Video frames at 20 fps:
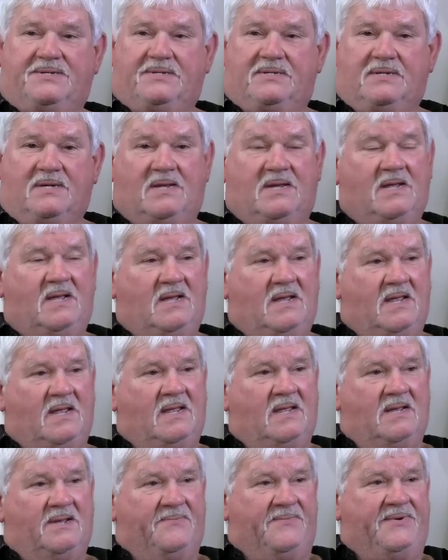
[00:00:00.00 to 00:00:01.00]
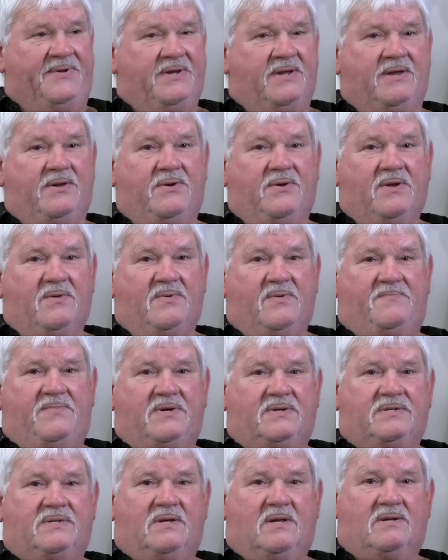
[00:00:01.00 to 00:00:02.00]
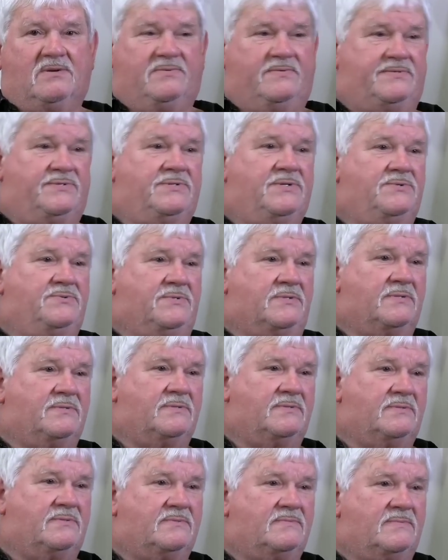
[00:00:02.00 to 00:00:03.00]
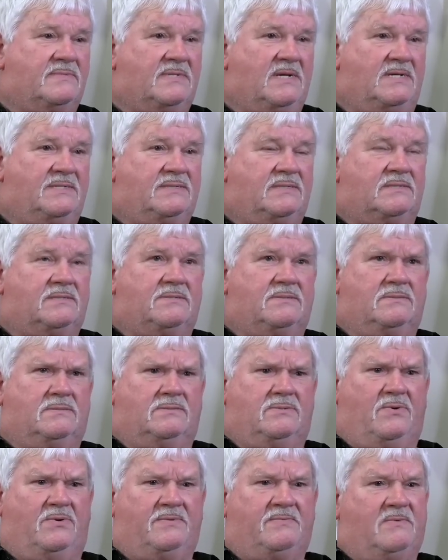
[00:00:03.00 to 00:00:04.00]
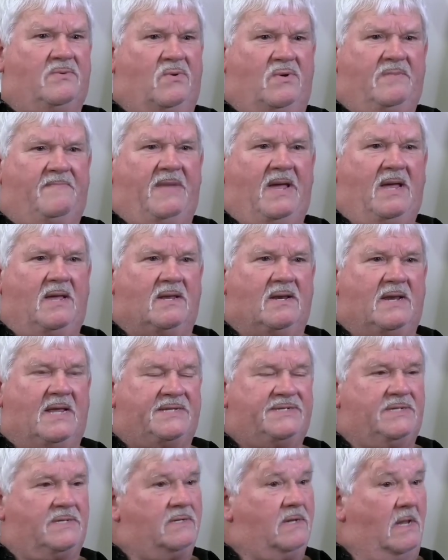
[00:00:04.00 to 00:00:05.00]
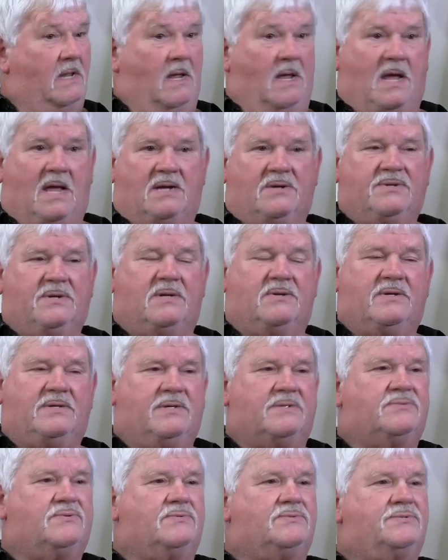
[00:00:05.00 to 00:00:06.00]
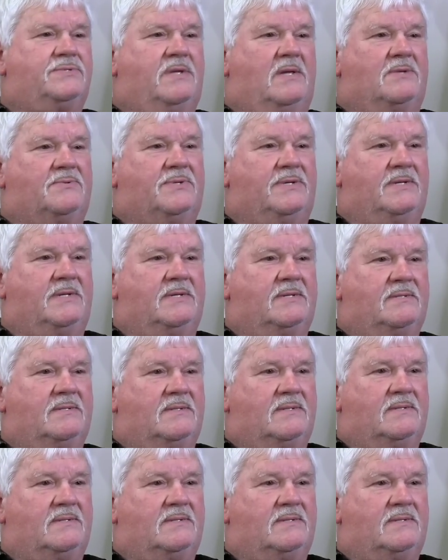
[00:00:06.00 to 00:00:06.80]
said, when can you come up here and talk with Junior? He said, what about? I said, I don't know. He just wants to talk to you.